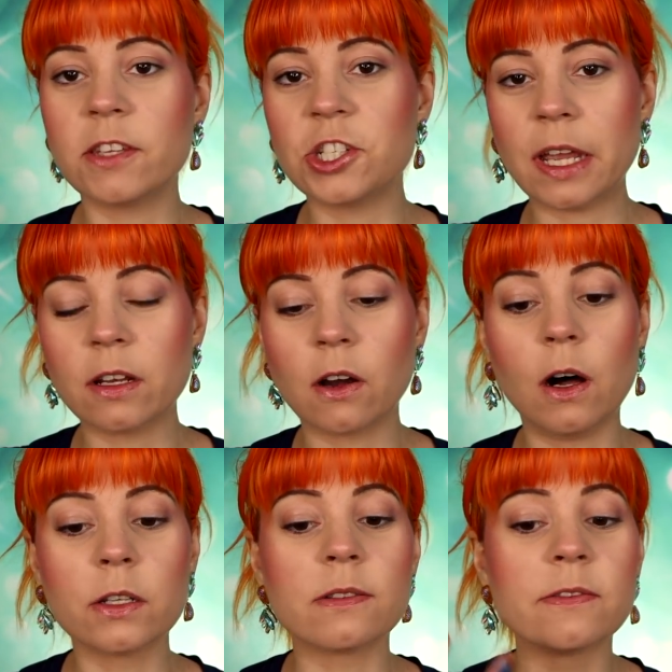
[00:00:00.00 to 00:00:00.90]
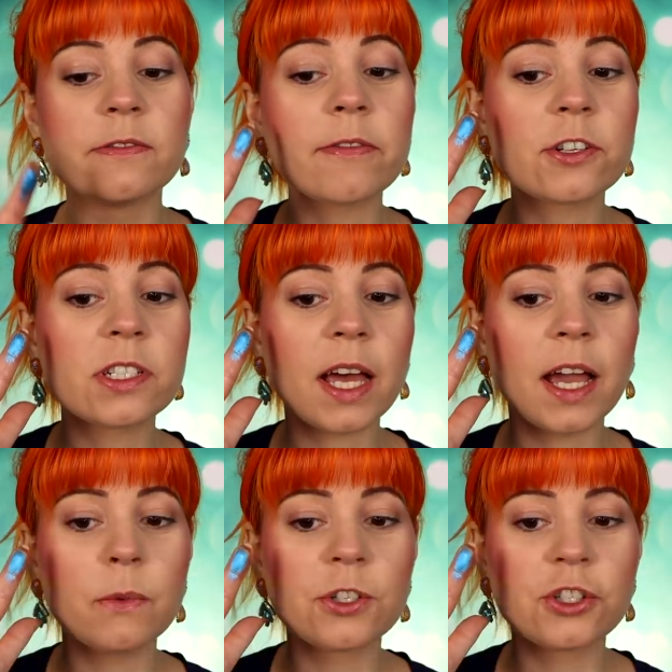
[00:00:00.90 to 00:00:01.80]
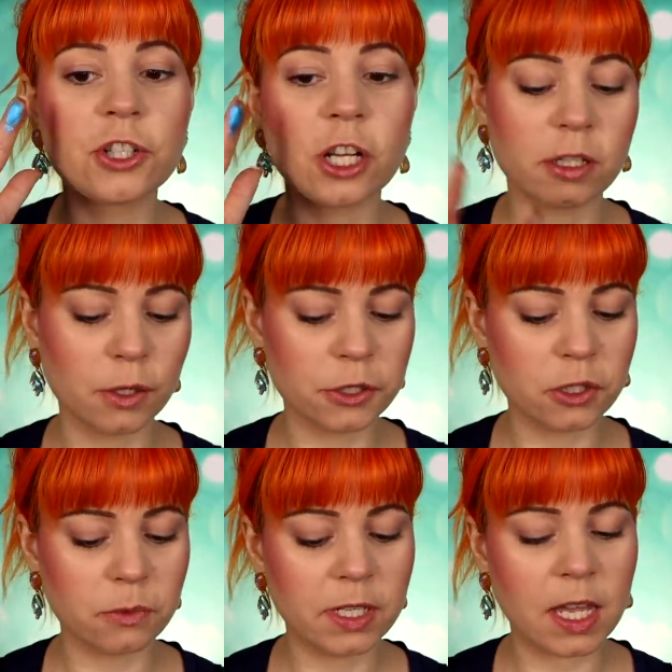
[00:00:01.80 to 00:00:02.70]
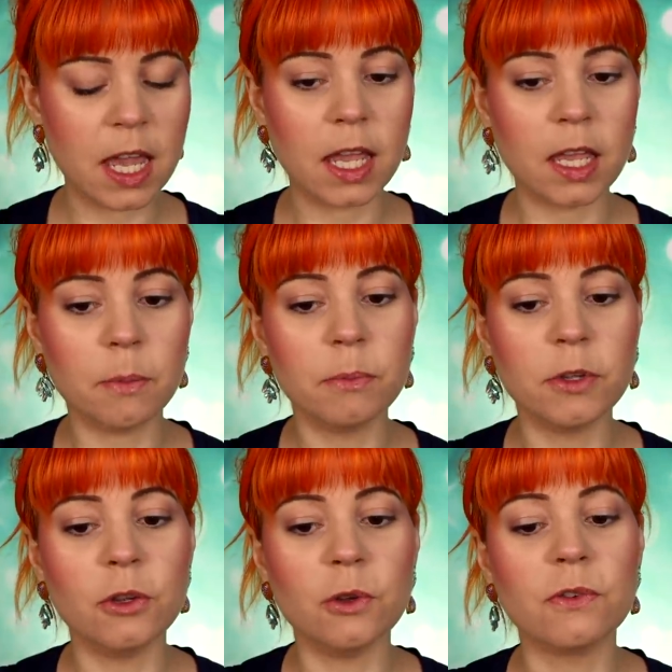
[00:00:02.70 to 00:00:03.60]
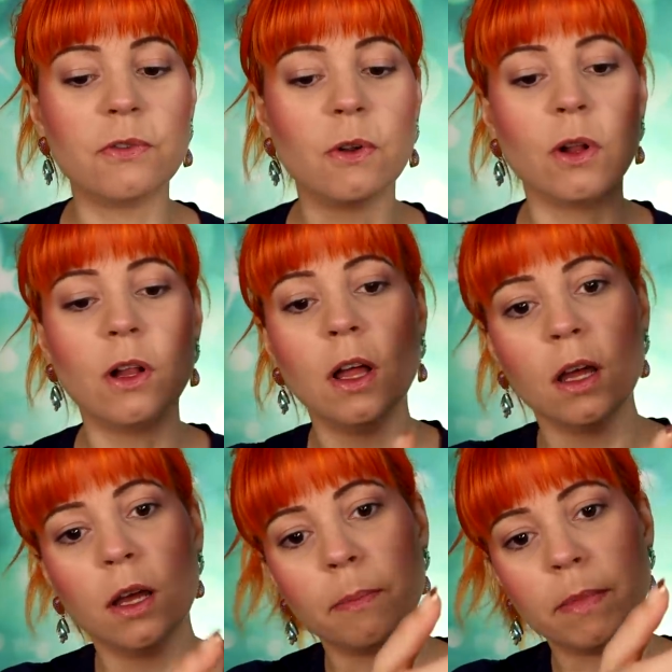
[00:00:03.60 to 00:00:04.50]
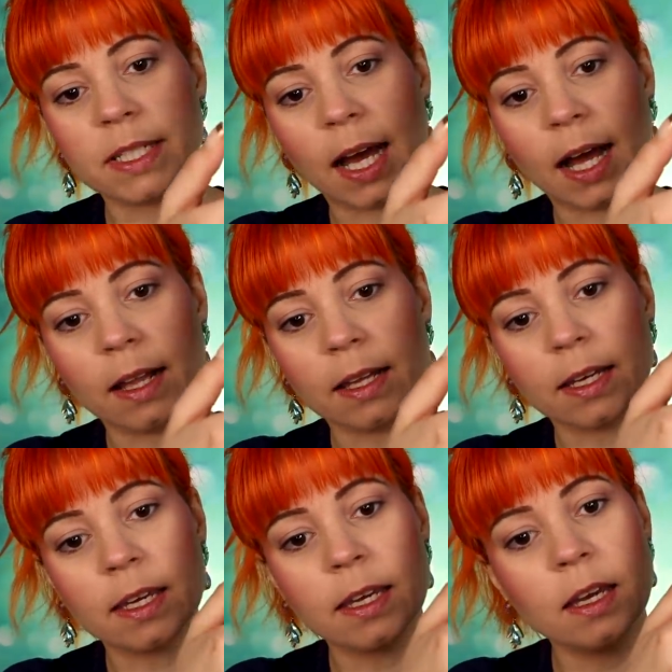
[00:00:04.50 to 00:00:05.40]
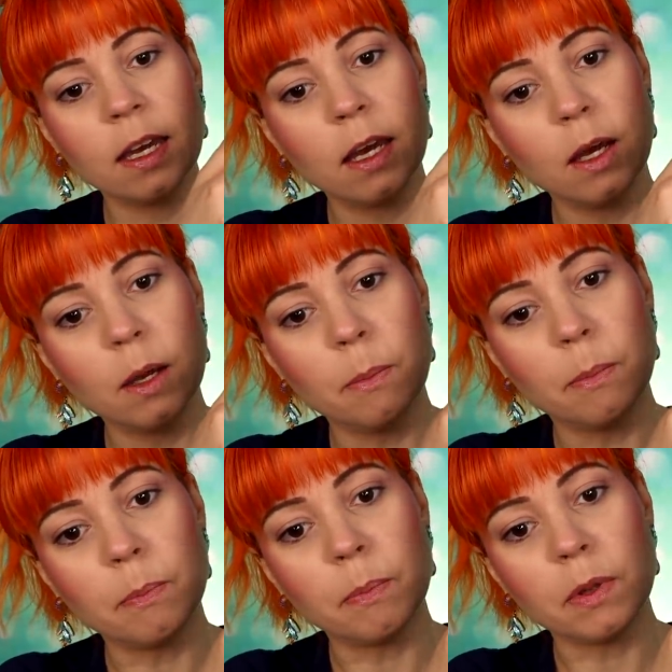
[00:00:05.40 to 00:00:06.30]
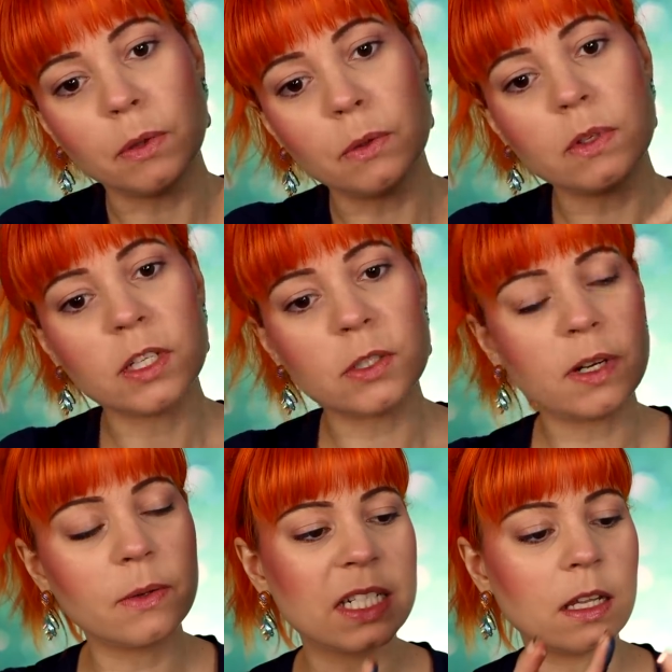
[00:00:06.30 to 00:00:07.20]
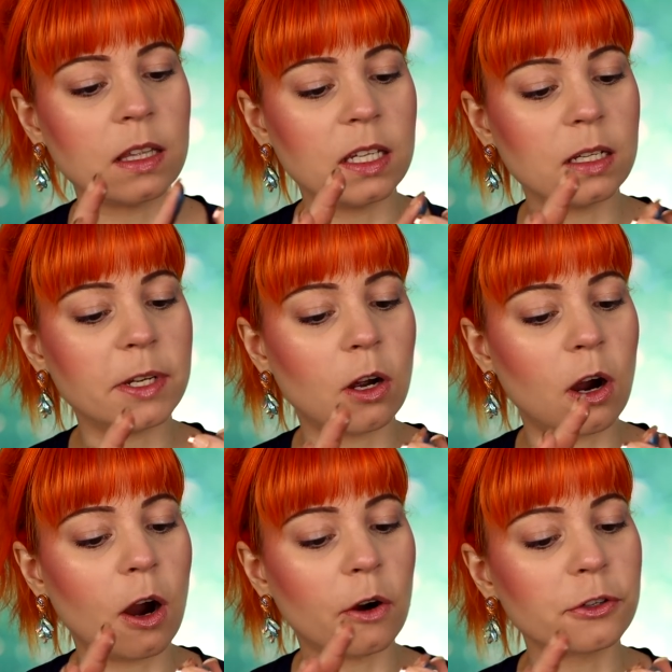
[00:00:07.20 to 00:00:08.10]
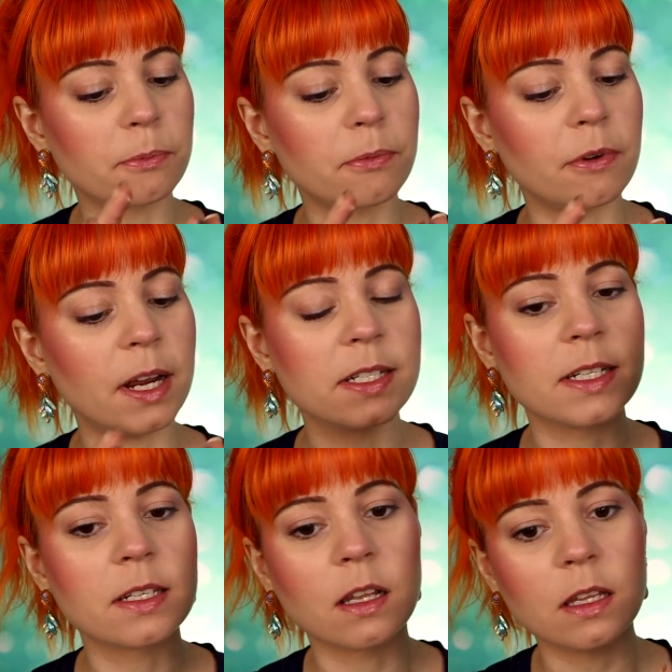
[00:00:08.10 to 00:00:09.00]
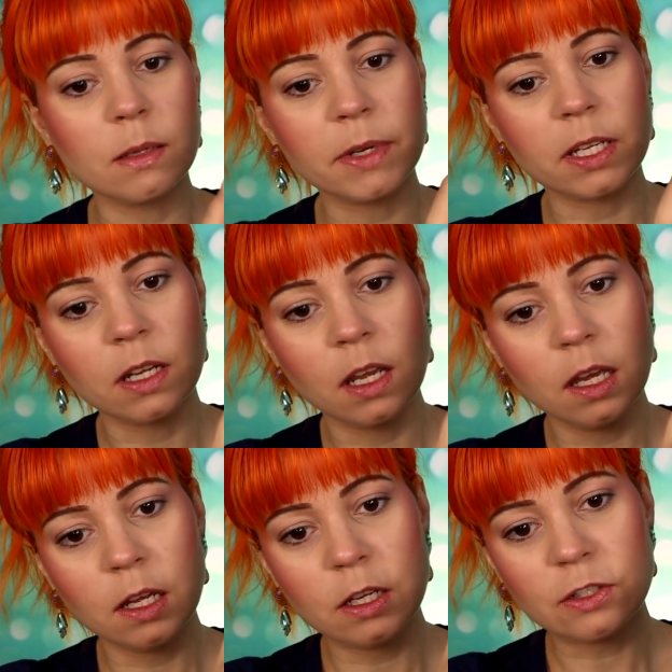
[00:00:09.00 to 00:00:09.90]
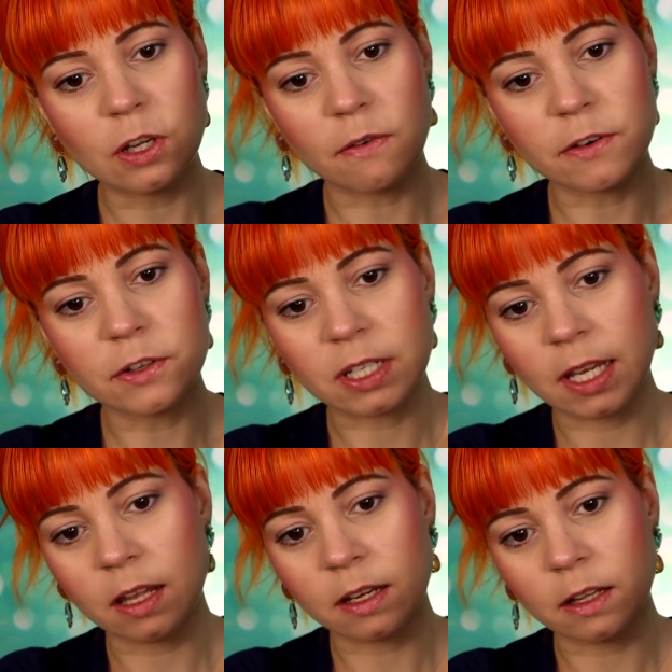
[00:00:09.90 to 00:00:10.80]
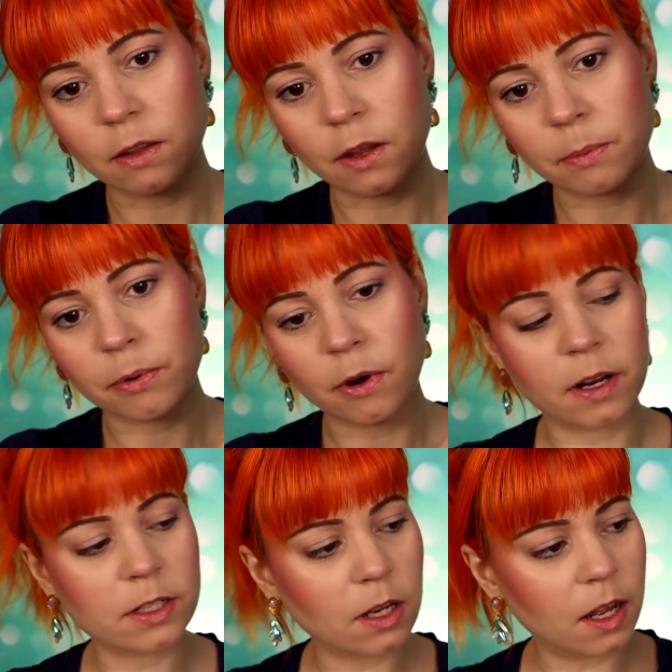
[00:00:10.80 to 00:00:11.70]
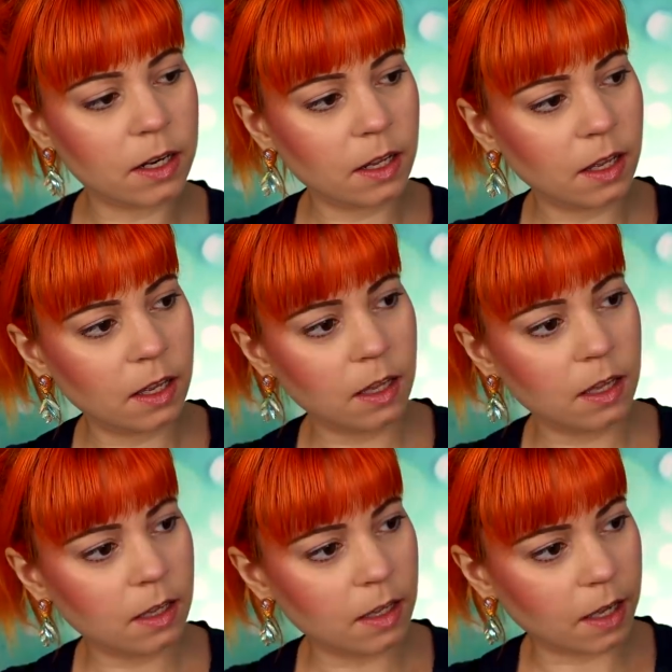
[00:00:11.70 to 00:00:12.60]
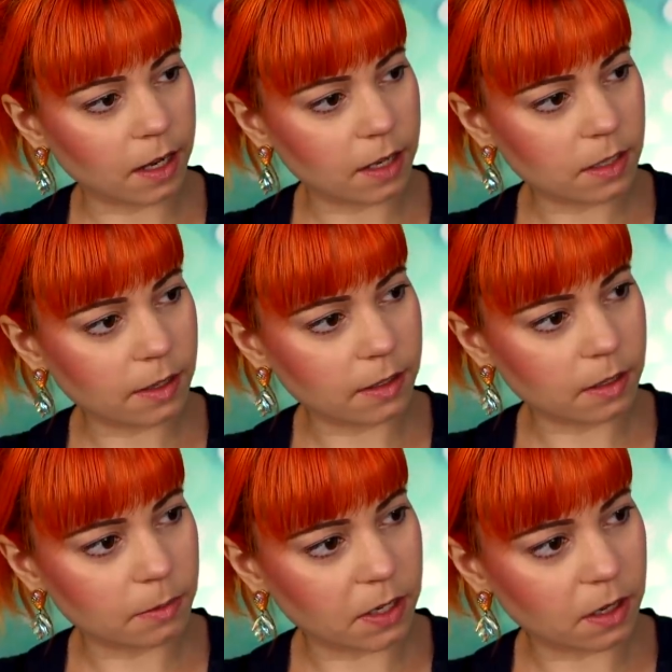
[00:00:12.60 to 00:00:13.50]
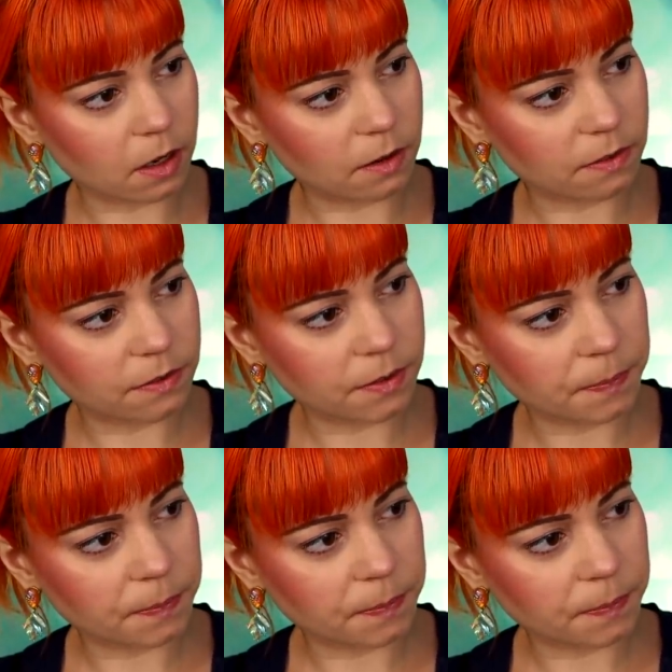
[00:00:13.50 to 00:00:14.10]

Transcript: the shade called Riverside, which just looks to be a beautiful metallic blue. This one was a little bit harder pressed. It's a little bit tougher to get like a lot of product on. It has a little bit of